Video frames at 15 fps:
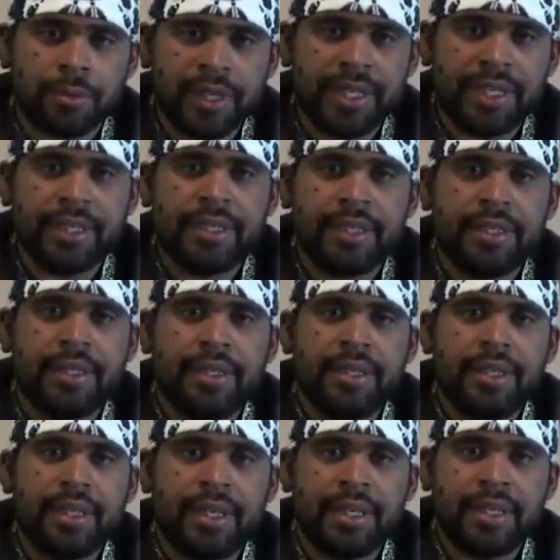Creek,
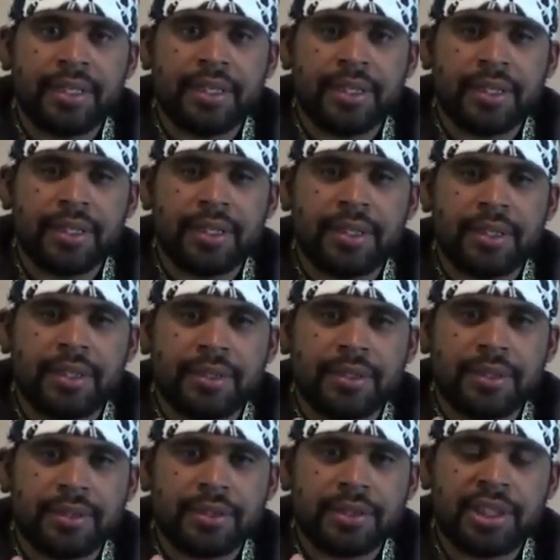and
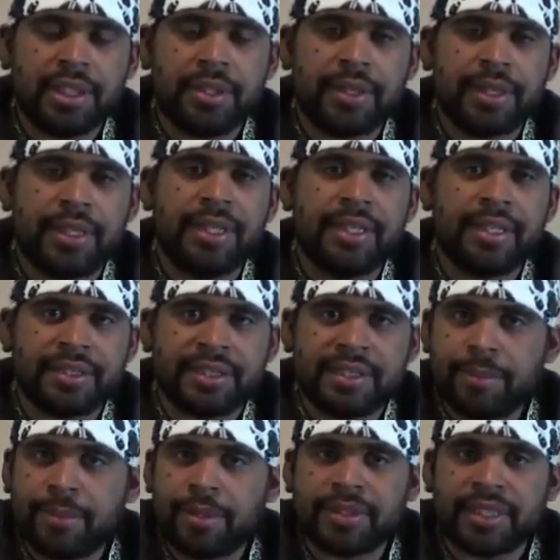the Cherokee and
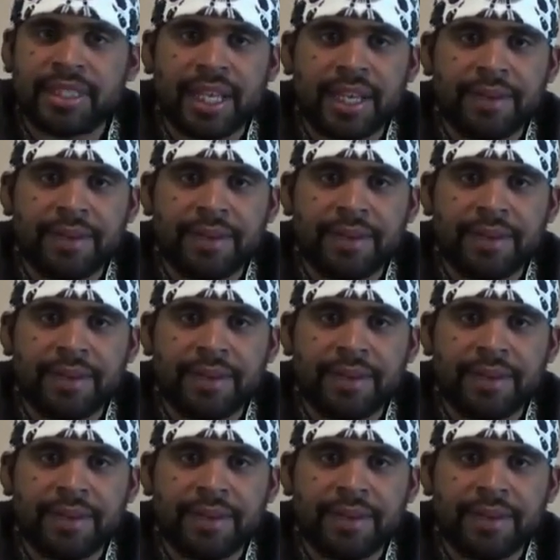the Seminoles.